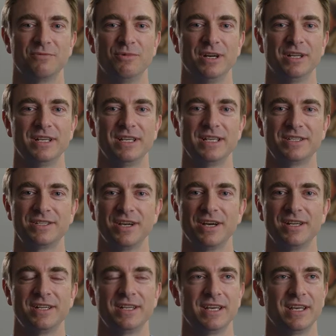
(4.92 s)
to what he's
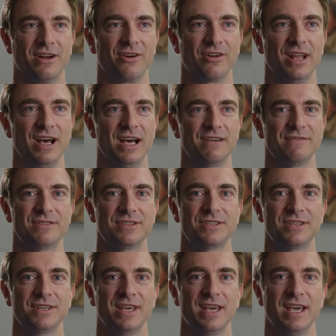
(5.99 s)
done in our
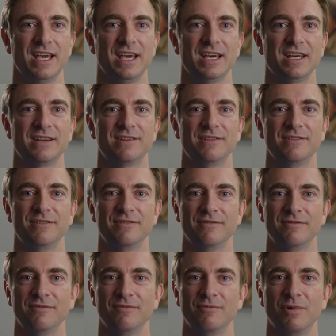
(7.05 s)
lives and
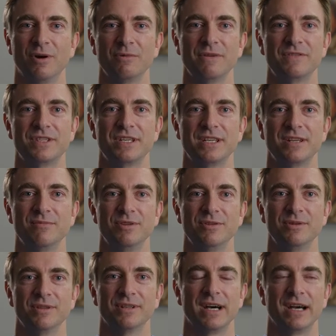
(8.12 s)
what we've seen him
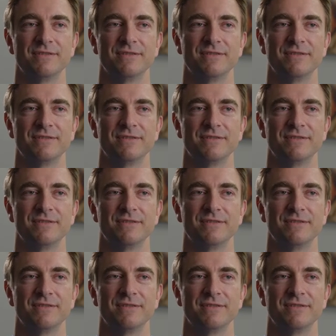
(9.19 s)
do in the